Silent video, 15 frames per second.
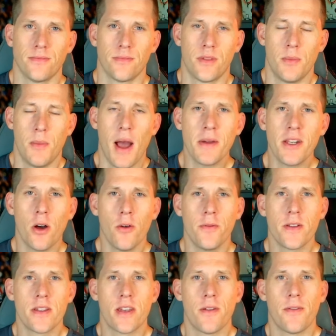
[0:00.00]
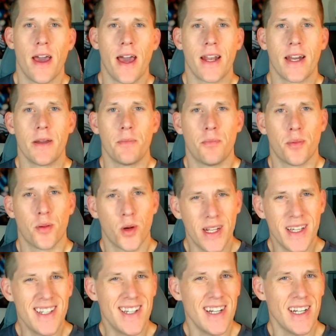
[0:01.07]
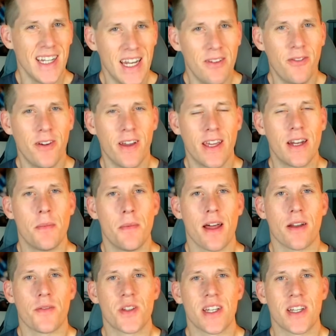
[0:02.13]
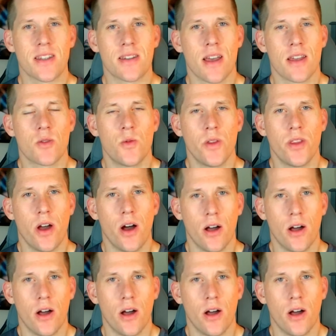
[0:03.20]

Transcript: The Miami Dolphins have had a pretty significant amount of success with